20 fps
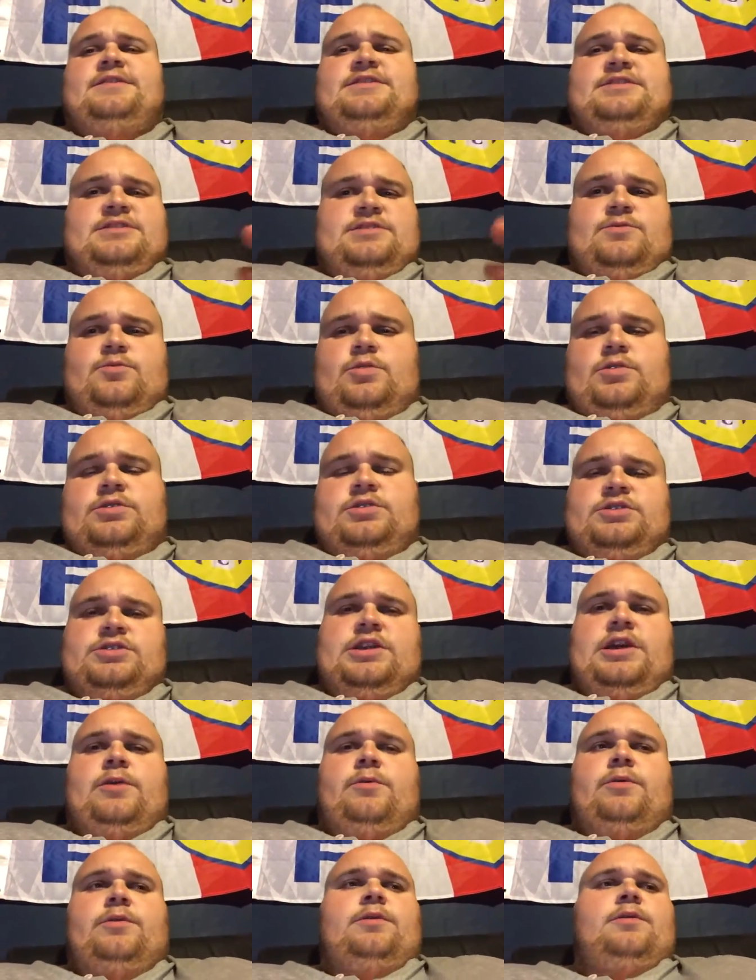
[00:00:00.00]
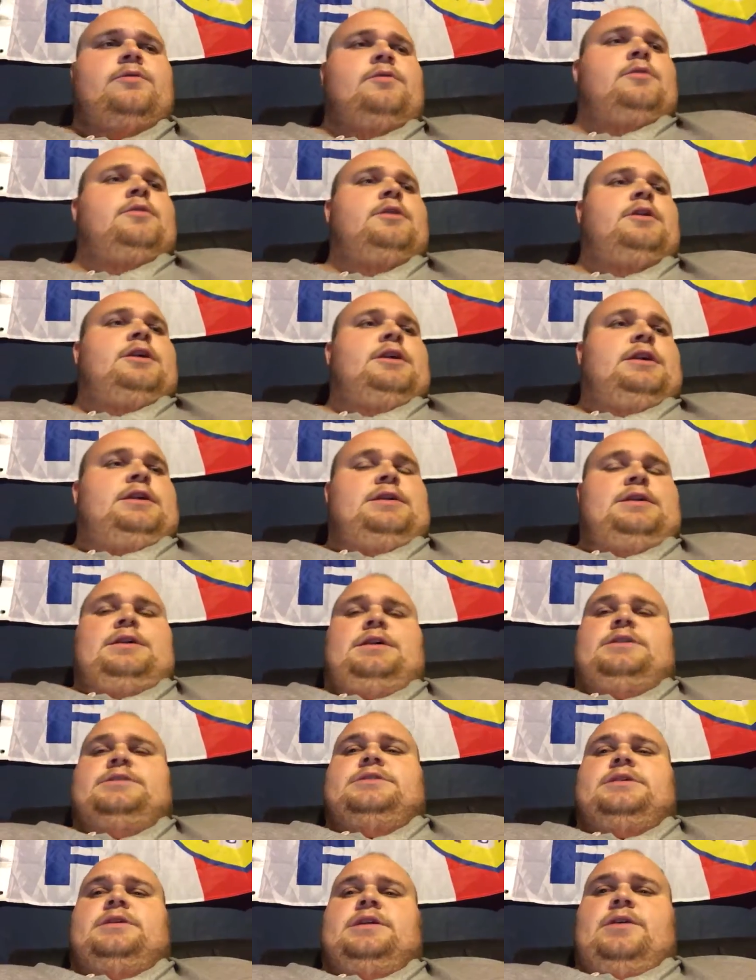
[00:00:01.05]
This is the one that's going on.
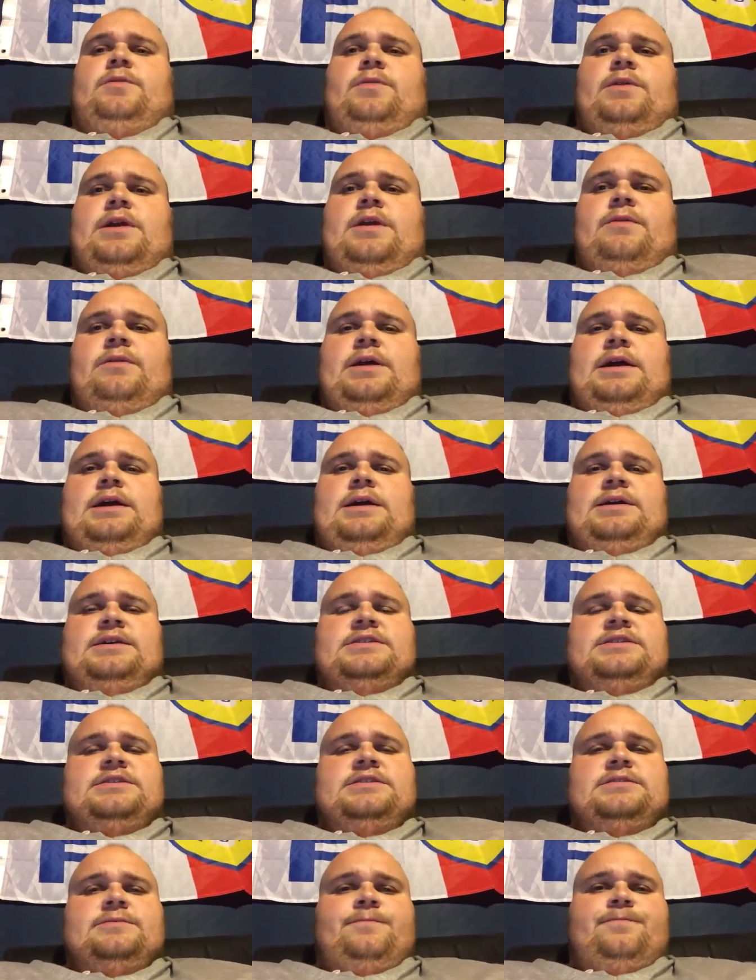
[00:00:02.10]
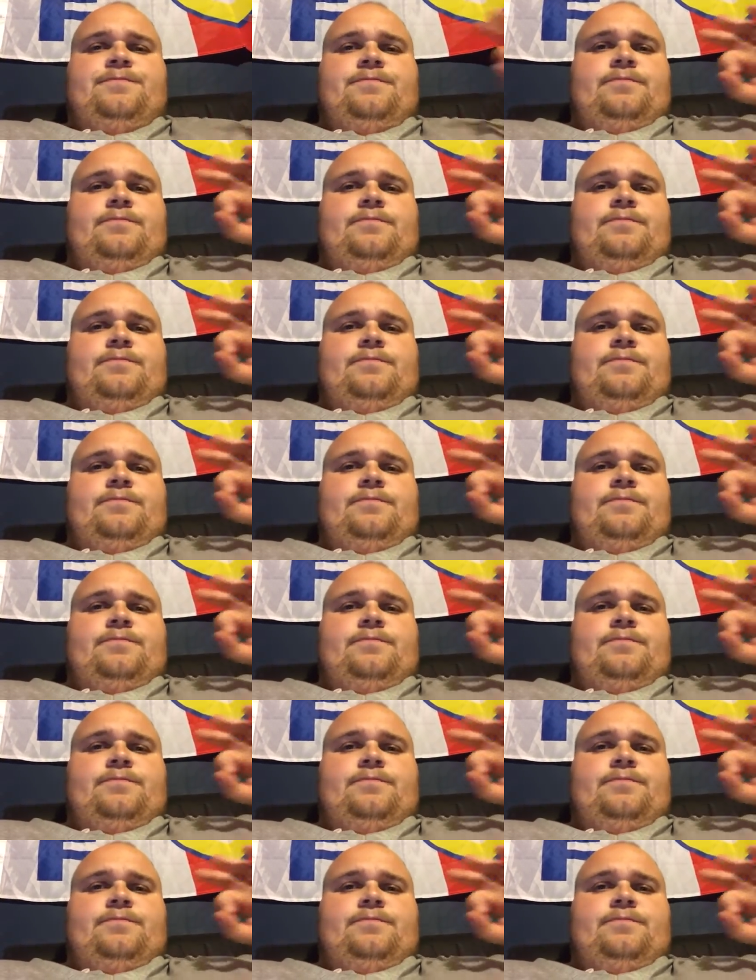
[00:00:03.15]
So there we go, guys.